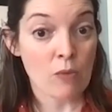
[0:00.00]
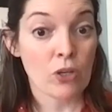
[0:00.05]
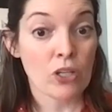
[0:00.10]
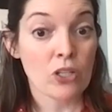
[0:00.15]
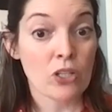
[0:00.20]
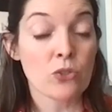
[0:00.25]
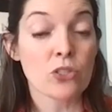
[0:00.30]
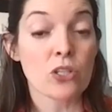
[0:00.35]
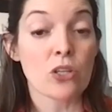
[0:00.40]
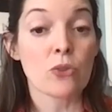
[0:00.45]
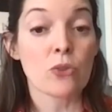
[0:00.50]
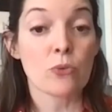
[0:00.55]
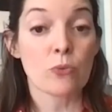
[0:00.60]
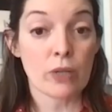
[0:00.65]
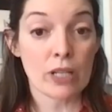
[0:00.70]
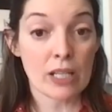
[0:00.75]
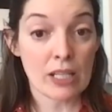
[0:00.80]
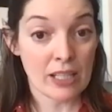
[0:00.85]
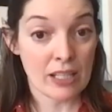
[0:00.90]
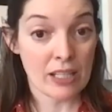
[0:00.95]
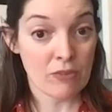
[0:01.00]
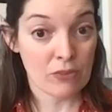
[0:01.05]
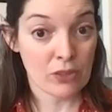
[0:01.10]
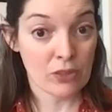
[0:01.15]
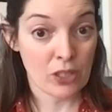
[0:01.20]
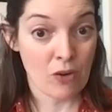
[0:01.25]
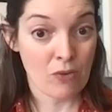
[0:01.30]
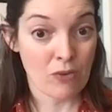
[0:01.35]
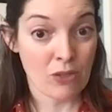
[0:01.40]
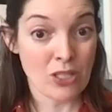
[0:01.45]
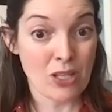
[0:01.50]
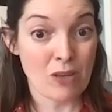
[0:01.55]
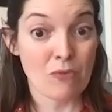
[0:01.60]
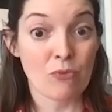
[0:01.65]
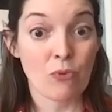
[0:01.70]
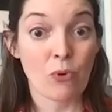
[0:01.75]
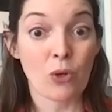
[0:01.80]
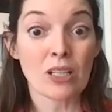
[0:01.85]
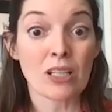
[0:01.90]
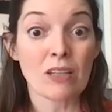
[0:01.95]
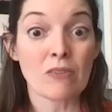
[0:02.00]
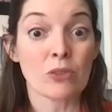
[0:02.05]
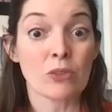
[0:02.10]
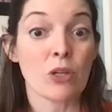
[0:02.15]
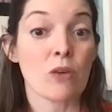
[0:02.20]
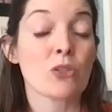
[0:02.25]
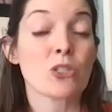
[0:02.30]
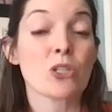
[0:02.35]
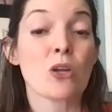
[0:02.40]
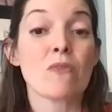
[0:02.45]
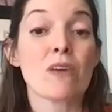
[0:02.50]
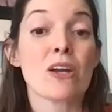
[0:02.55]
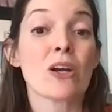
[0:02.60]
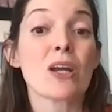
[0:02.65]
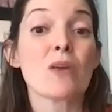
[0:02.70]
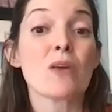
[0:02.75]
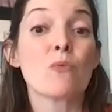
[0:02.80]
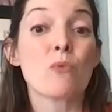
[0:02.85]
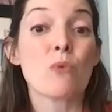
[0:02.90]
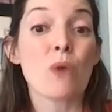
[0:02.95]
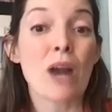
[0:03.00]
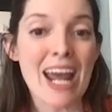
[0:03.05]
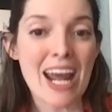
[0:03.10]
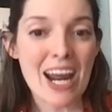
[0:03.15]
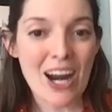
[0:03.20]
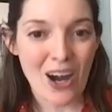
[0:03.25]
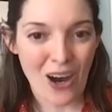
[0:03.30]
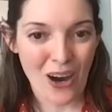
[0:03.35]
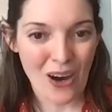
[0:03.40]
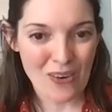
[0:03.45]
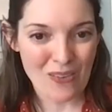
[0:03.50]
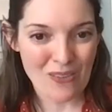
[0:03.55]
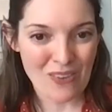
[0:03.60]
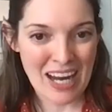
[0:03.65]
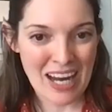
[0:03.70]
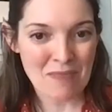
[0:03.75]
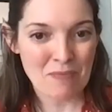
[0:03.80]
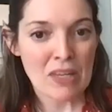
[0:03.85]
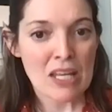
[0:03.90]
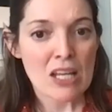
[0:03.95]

We're used to three leaf clovers and four leaf clovers are very rare, right?